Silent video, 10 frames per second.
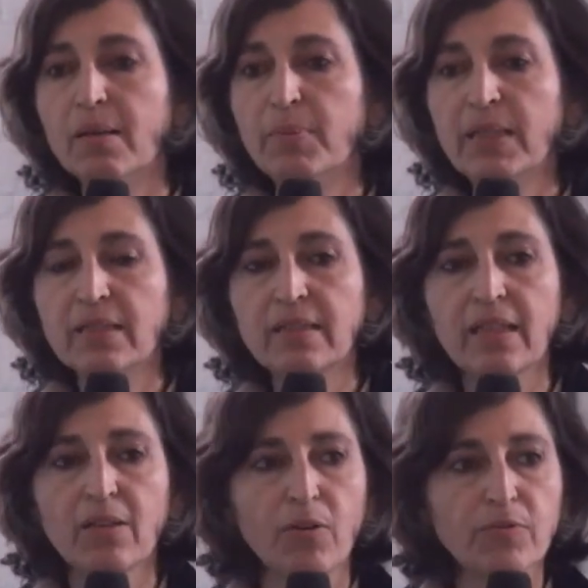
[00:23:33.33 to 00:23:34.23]
building
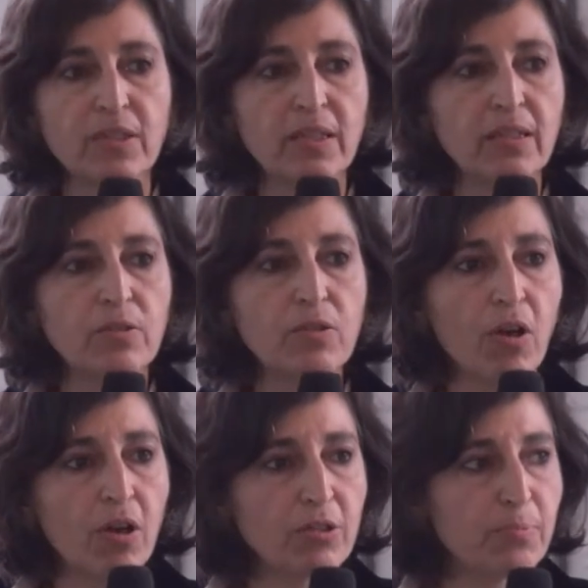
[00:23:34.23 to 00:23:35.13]
of the
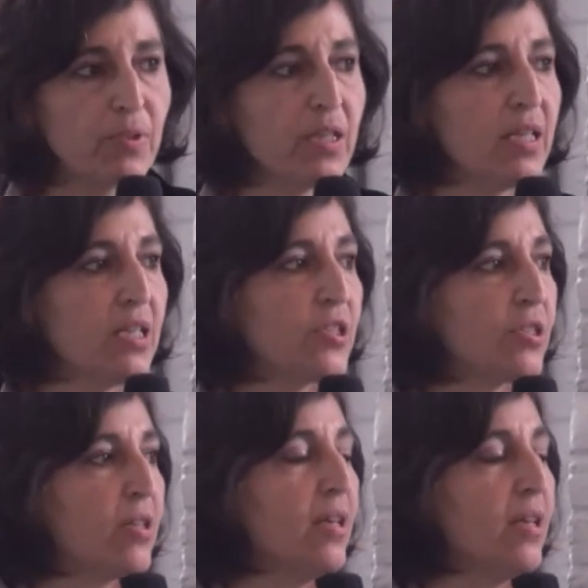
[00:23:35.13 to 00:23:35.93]
third bridge,